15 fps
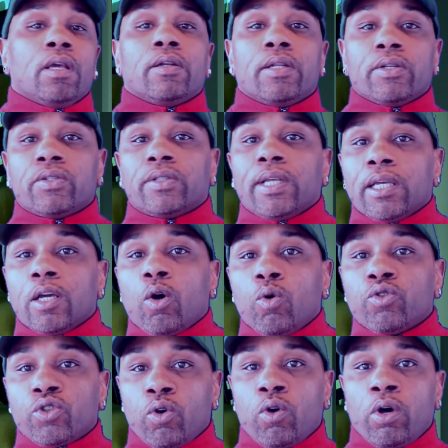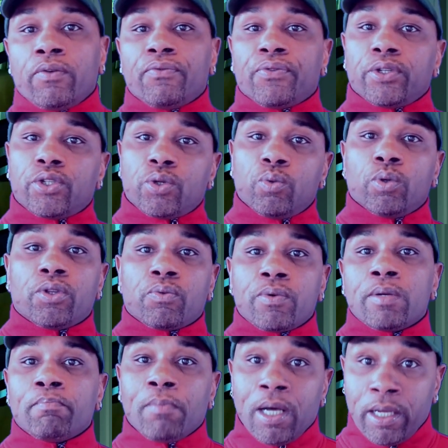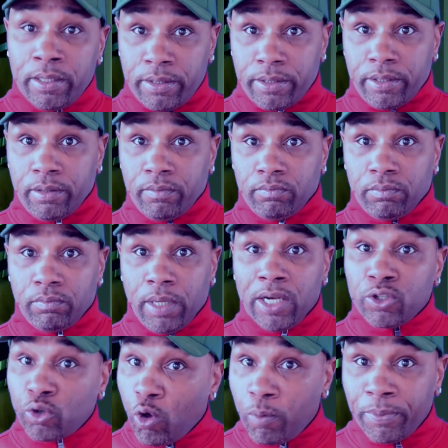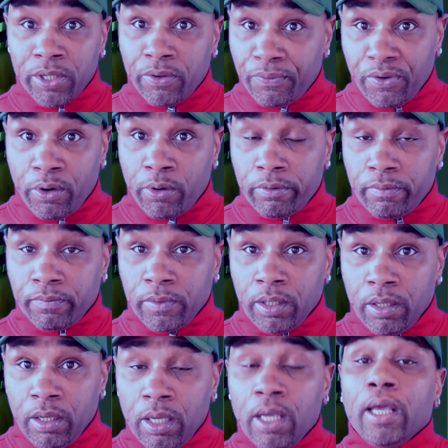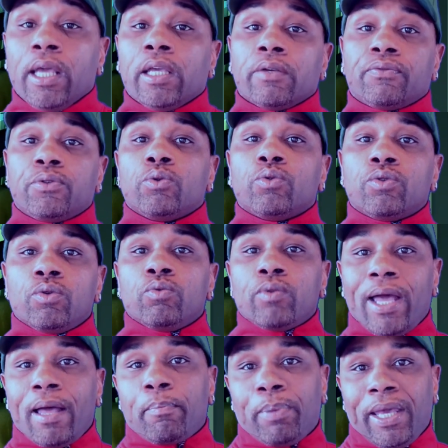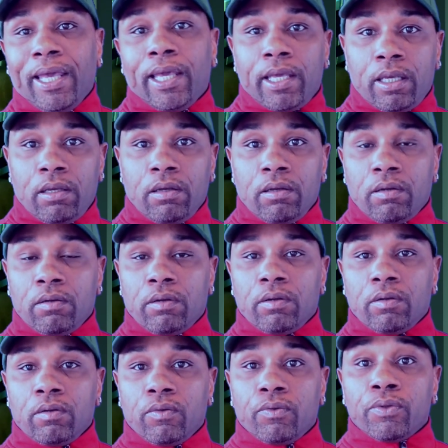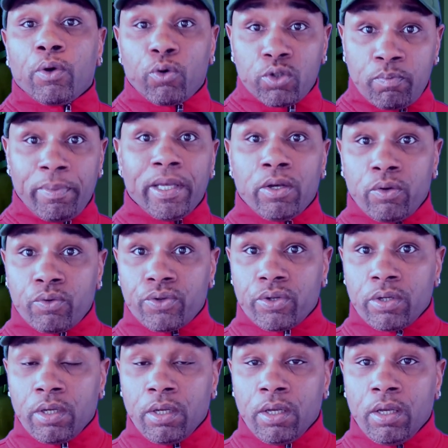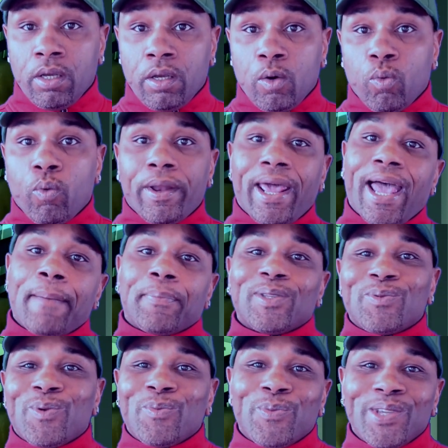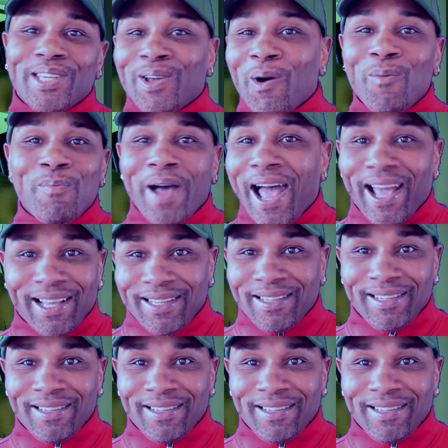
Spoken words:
This thing goes on for 2 or 3 months, and it's all been deferred. If you do not pay those bills, what happens when we go back?